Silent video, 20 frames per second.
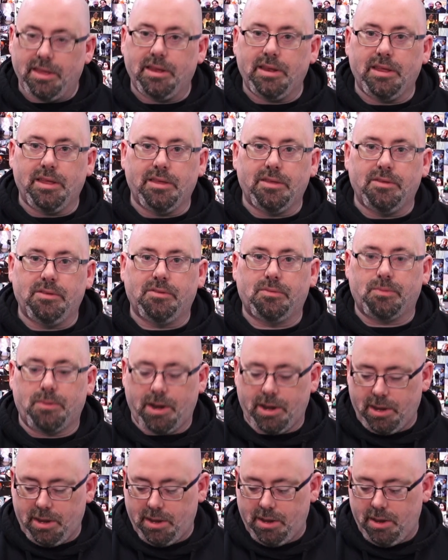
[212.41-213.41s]
it is
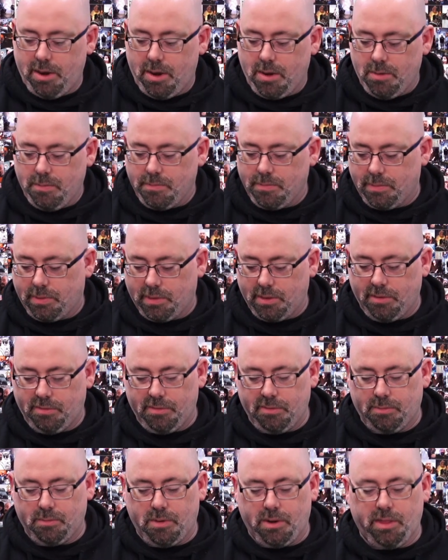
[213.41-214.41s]
right here.
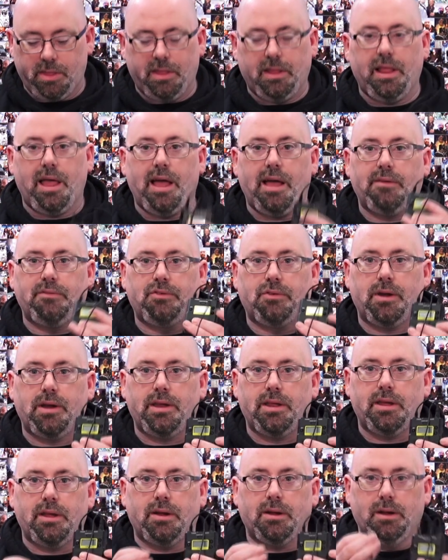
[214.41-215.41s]
This is one of the lavs
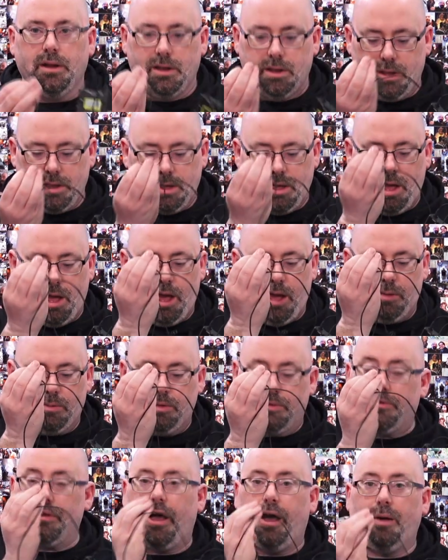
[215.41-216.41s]
right here,
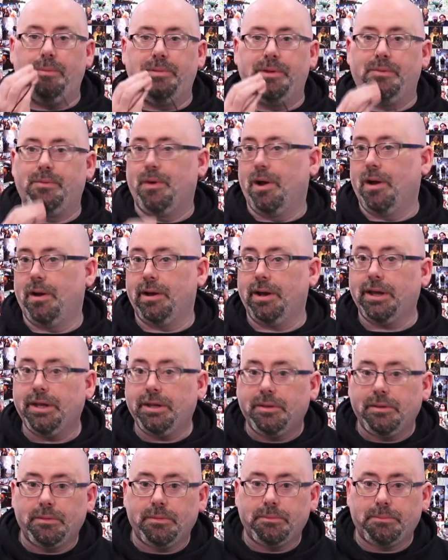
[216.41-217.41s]
which I'll be
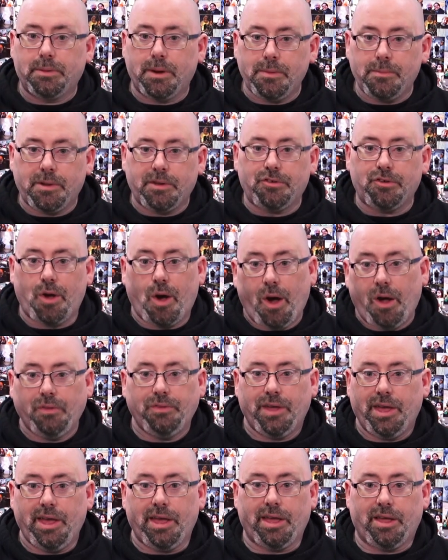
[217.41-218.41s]
wearing pretty much all
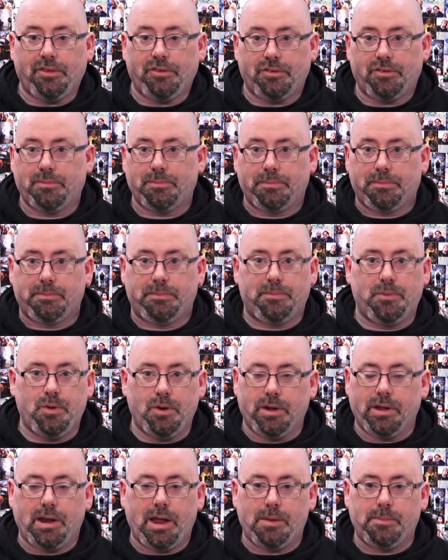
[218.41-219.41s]
day. I'll just
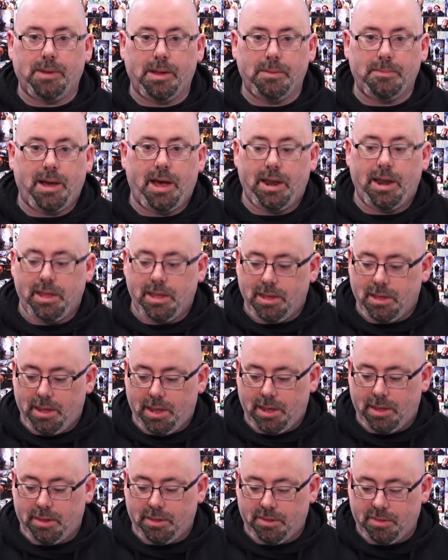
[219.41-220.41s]
hook it on my body
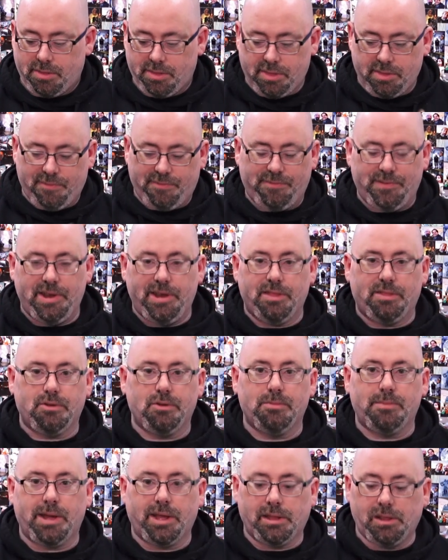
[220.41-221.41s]
and feed it
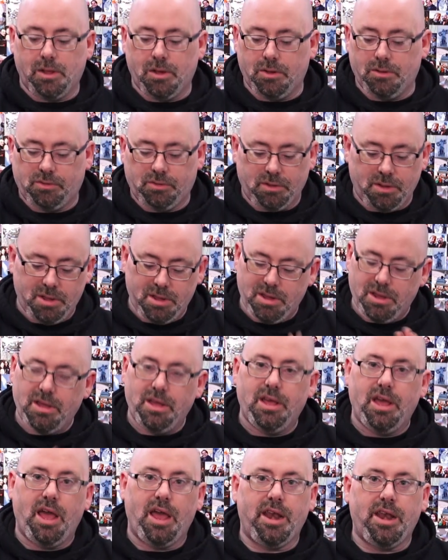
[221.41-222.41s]
through my clothes
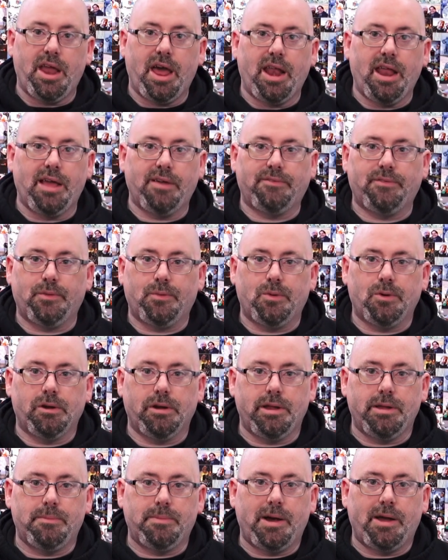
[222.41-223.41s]
and not have to
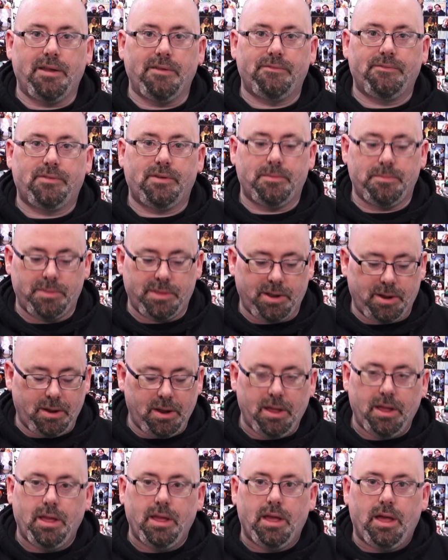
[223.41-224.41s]
worry about it from there.
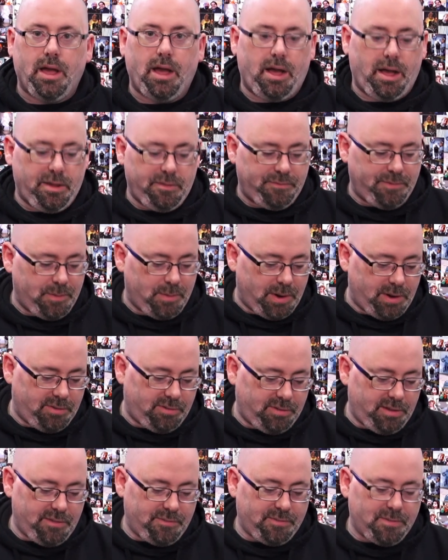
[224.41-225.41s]
If you want to
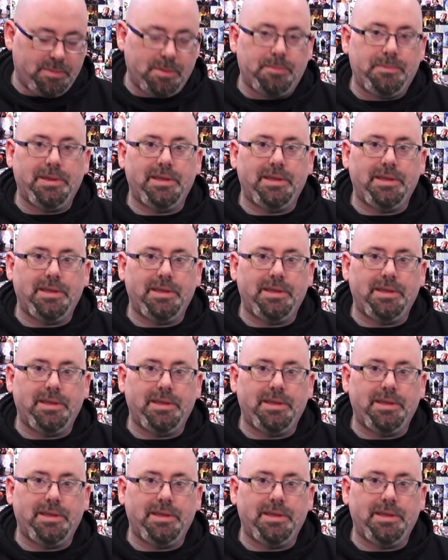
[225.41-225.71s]
see it from the